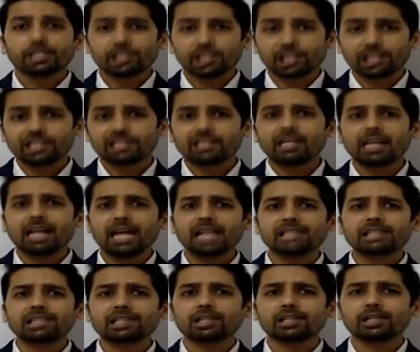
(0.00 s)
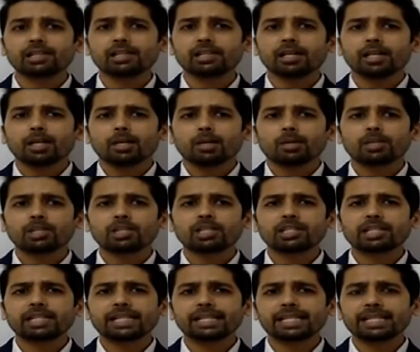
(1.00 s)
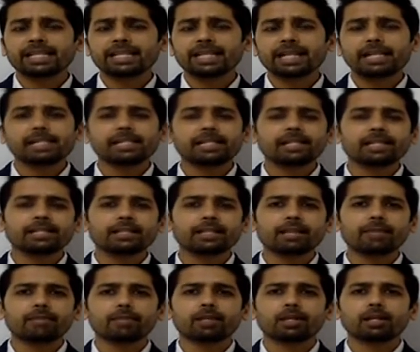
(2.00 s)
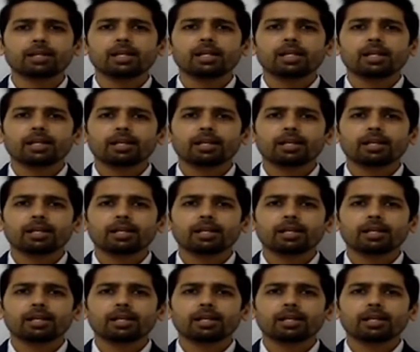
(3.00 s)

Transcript: Just the last year, which is 18-19, there were